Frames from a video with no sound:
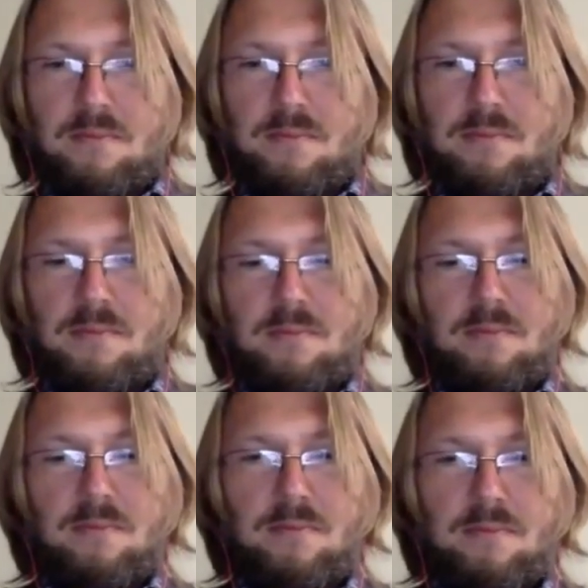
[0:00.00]

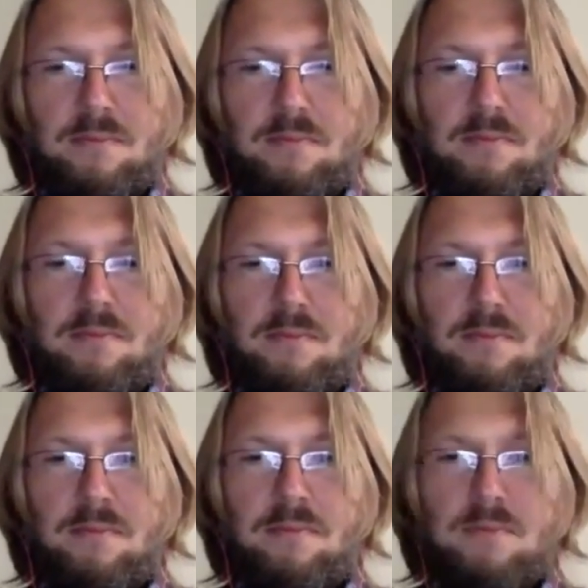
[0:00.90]

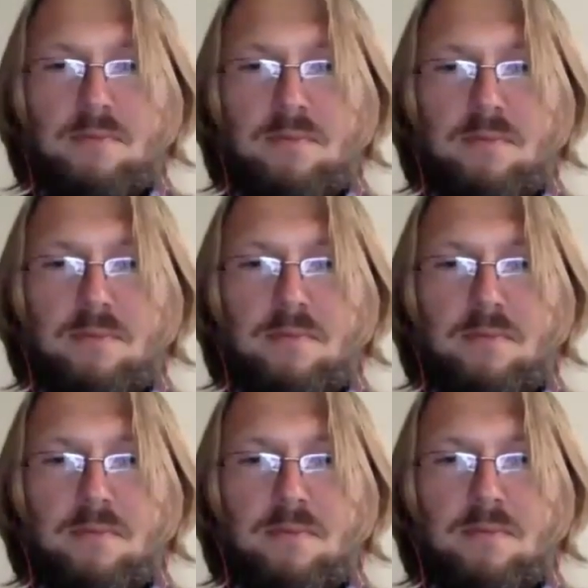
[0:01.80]

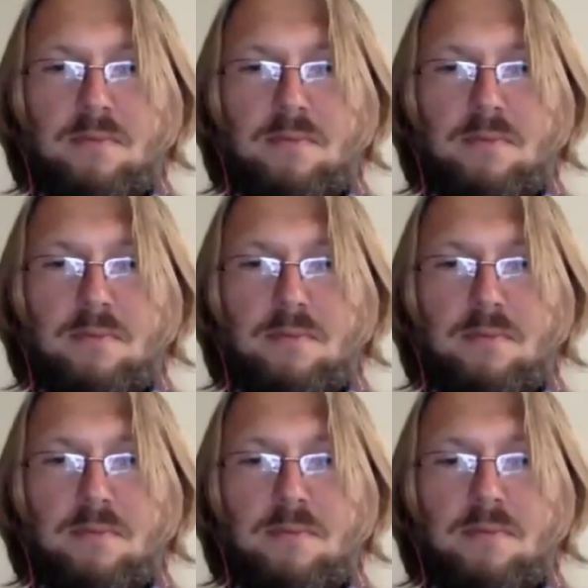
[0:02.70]

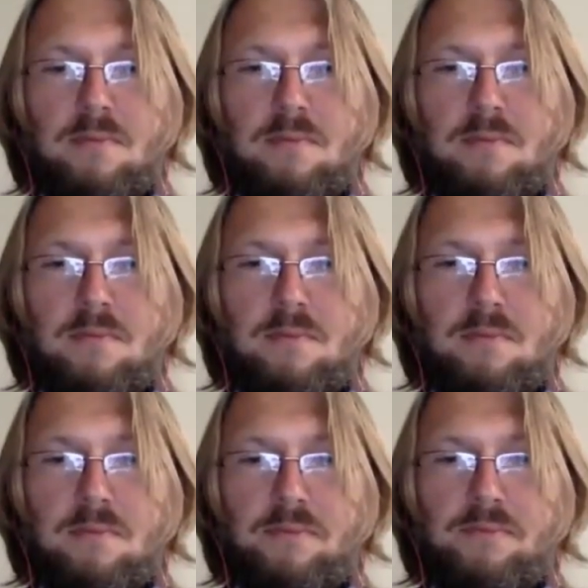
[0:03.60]

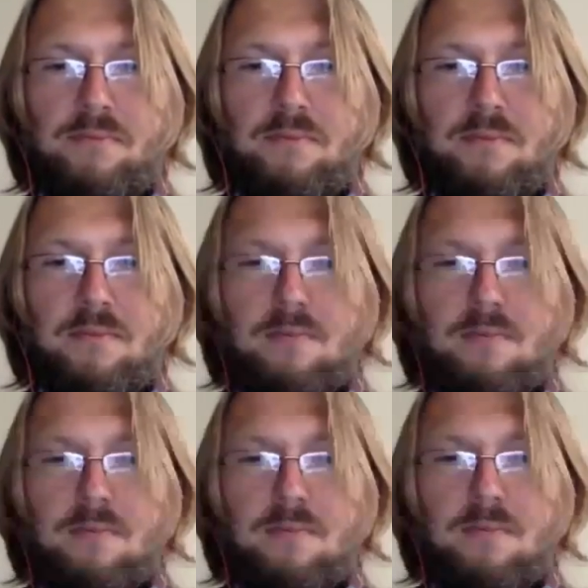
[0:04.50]

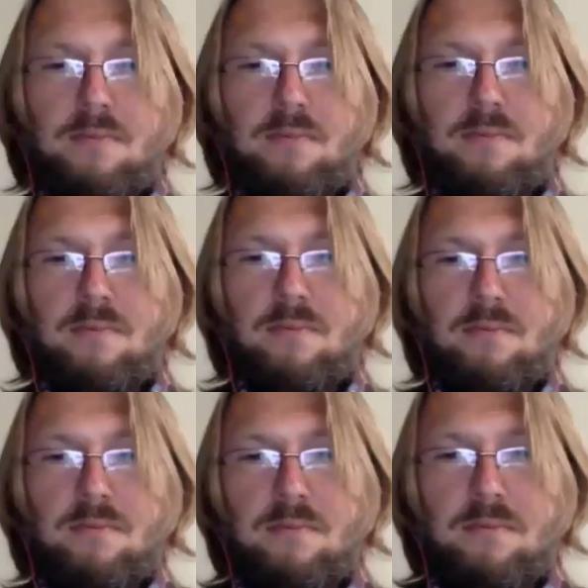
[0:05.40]

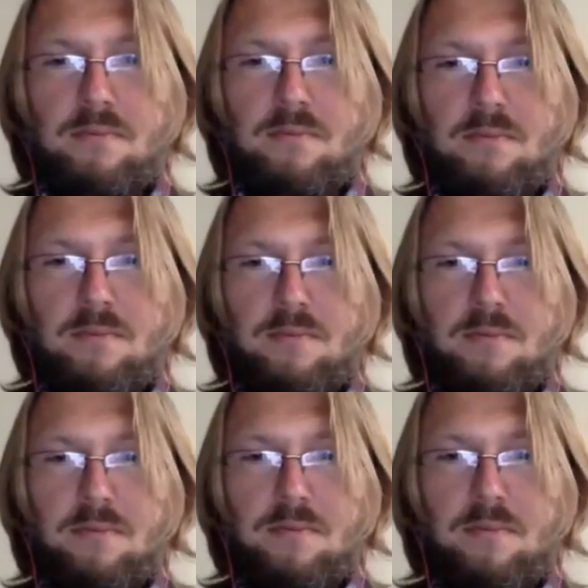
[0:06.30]

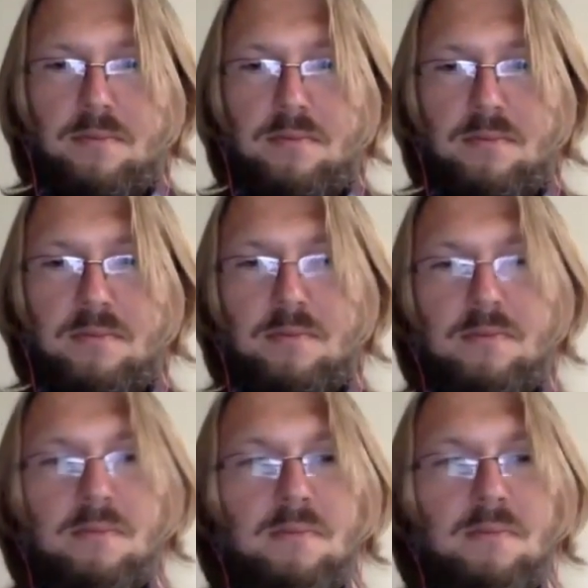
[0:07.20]
This person isn't speaking.